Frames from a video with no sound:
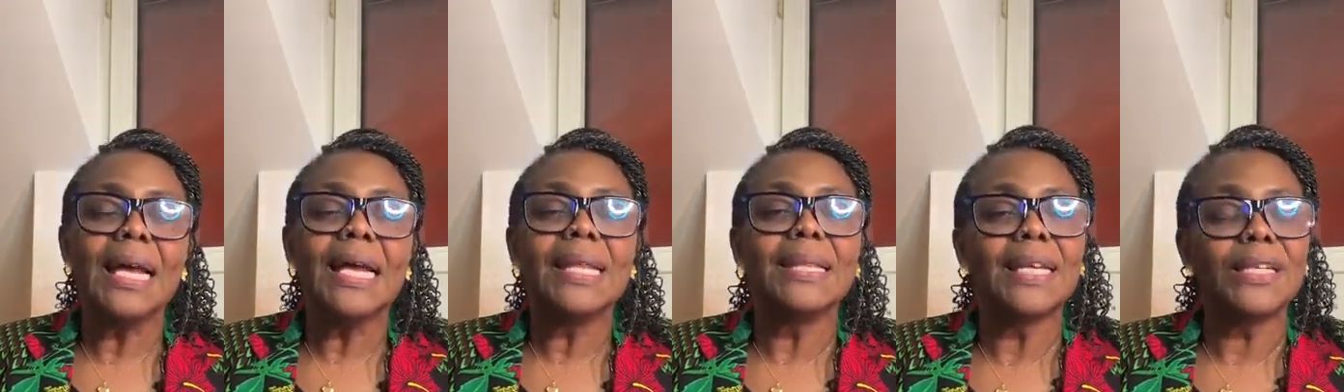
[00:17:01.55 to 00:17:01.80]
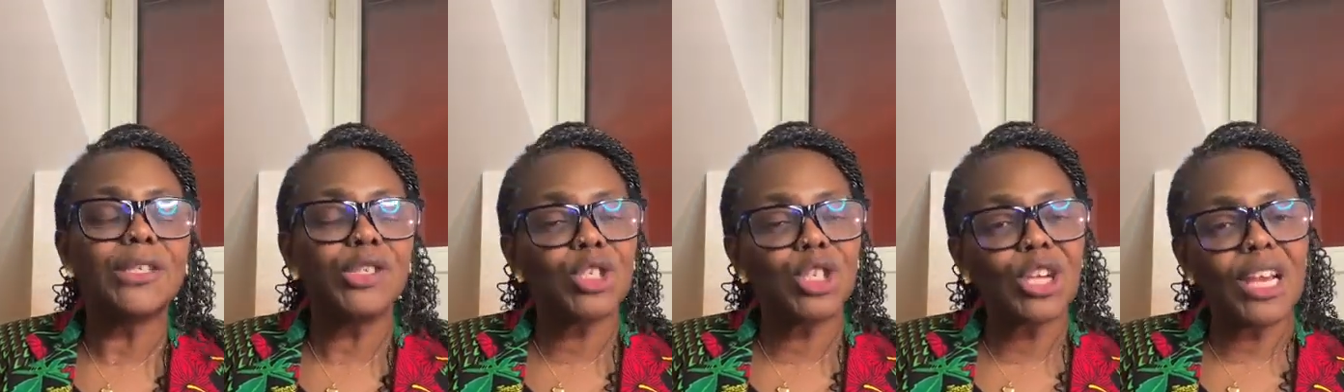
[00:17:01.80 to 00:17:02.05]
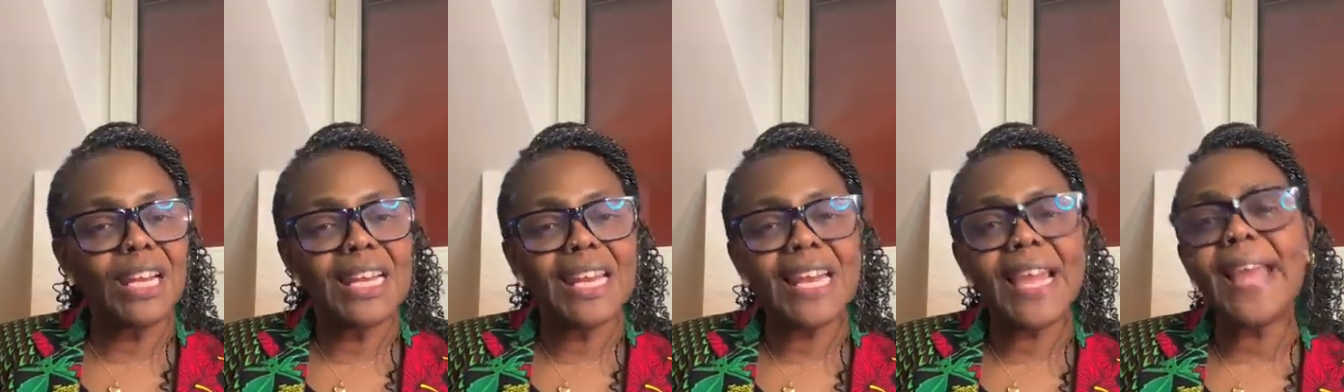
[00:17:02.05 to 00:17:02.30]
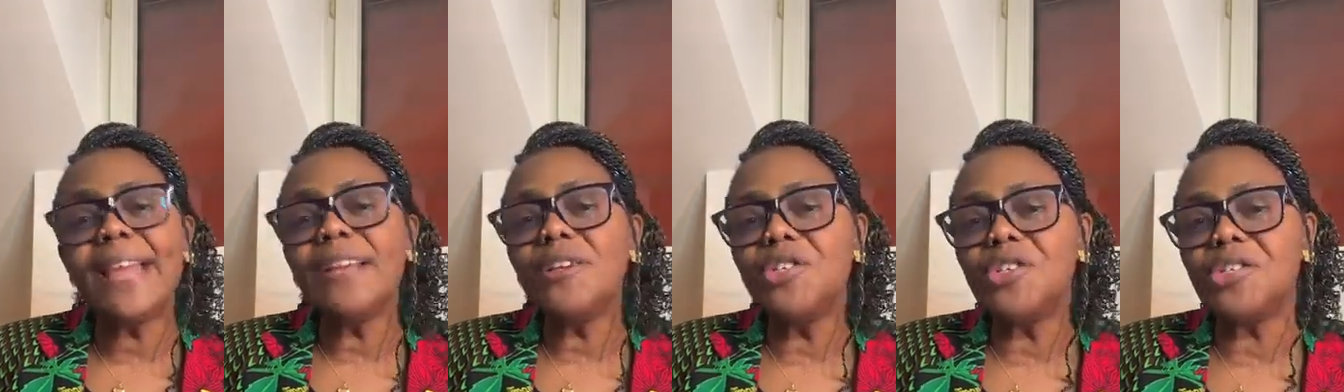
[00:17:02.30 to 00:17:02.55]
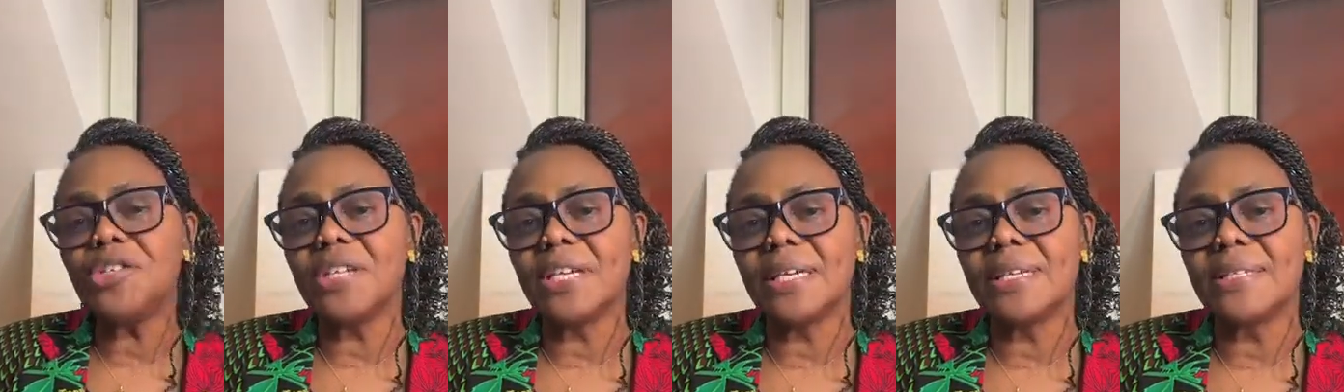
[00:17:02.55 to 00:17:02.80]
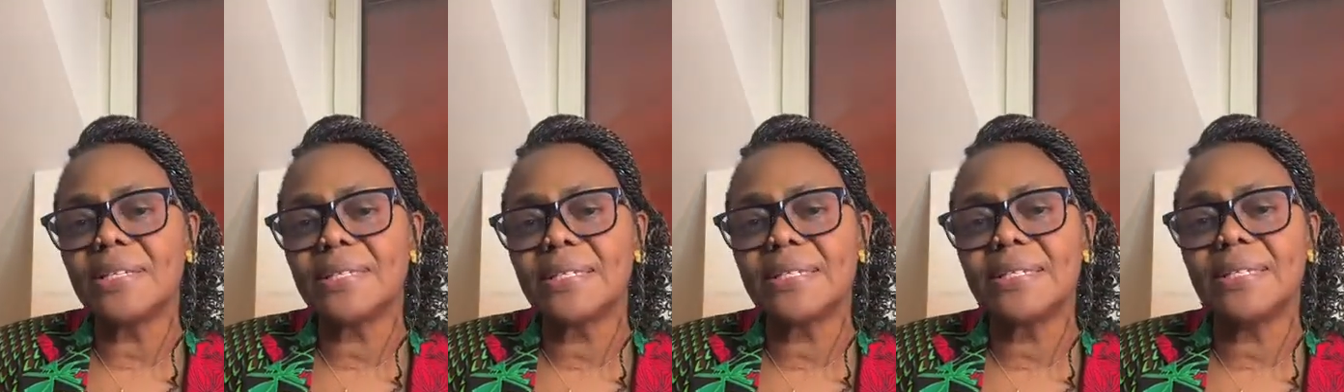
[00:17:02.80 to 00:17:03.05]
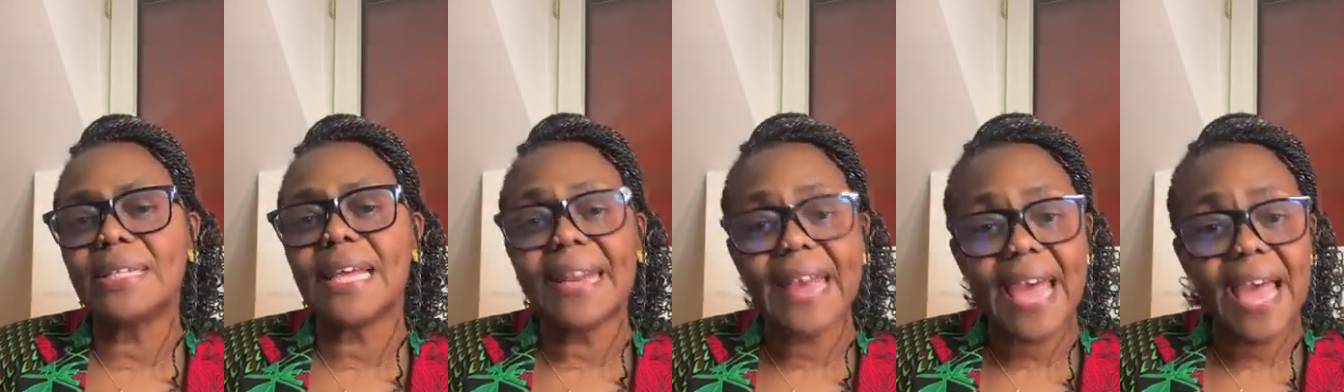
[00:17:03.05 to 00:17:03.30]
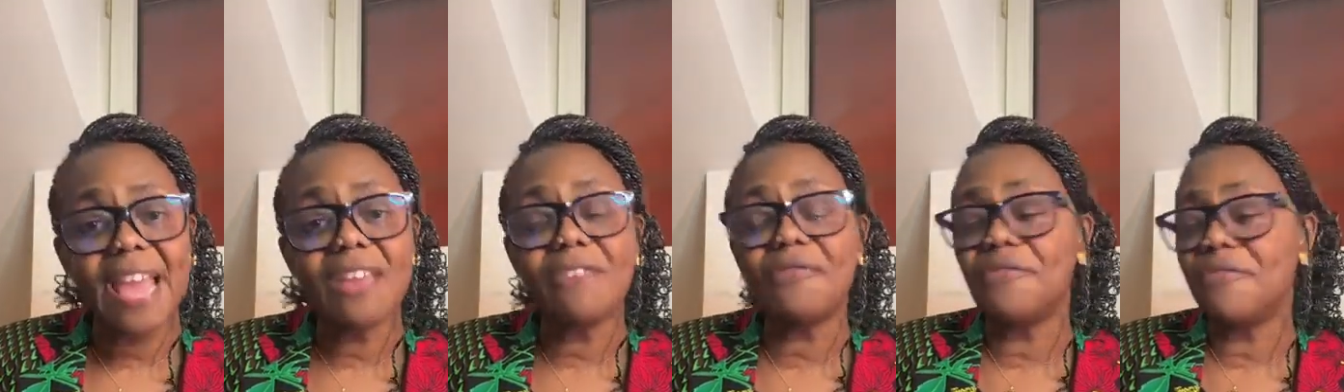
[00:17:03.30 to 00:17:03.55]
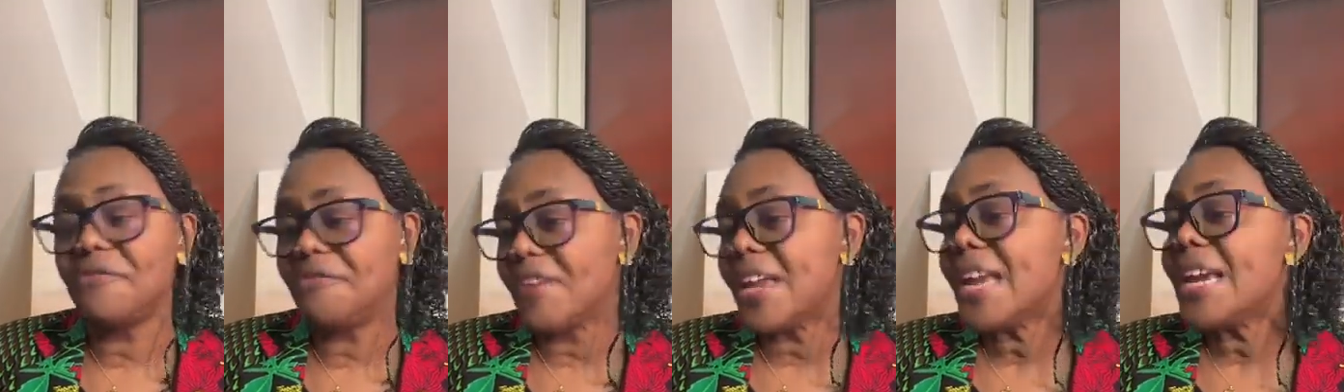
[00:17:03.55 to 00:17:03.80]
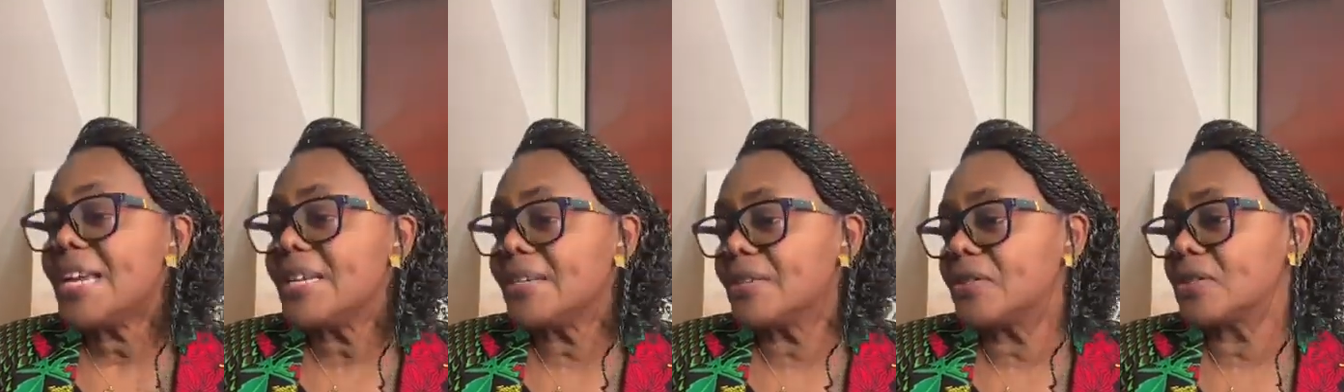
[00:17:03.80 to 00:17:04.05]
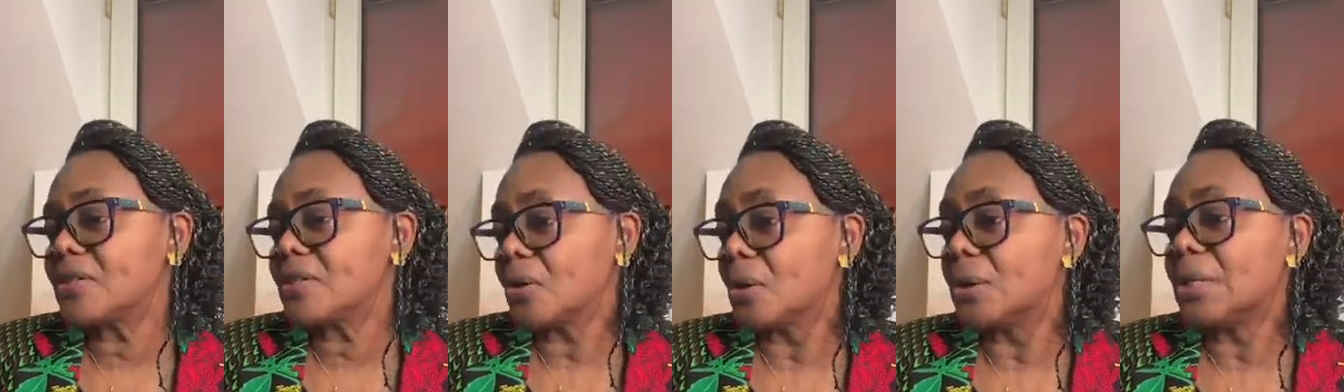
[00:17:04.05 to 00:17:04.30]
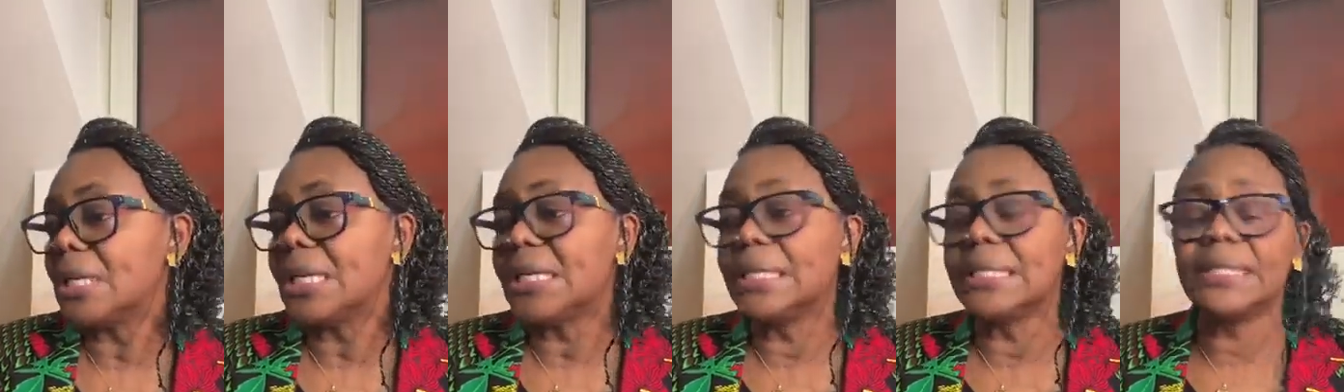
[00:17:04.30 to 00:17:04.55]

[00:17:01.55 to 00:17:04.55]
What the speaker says: the challenges that I face on